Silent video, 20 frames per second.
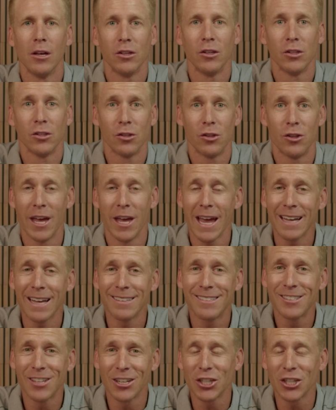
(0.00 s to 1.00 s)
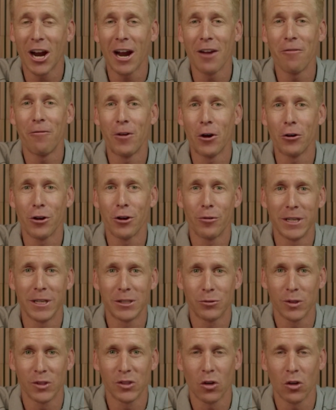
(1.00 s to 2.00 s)
They had such high failure rates
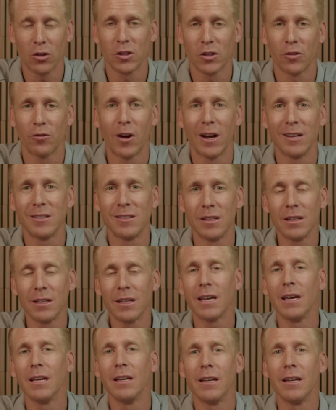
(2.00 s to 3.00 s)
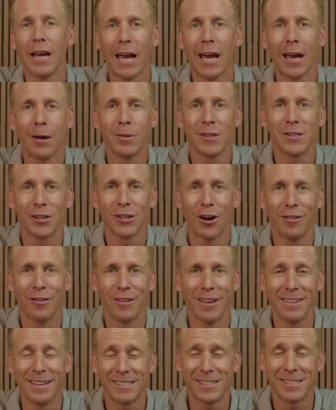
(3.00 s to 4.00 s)
with Salsify syndicating to Amazon
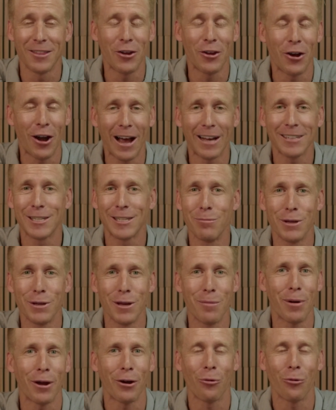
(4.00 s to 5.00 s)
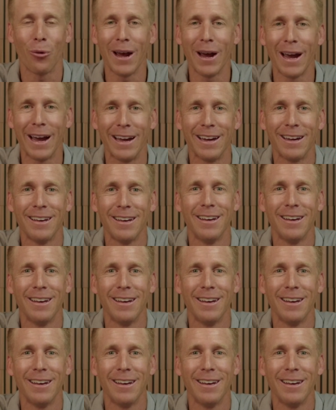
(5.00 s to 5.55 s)
that they said there has to be a better way.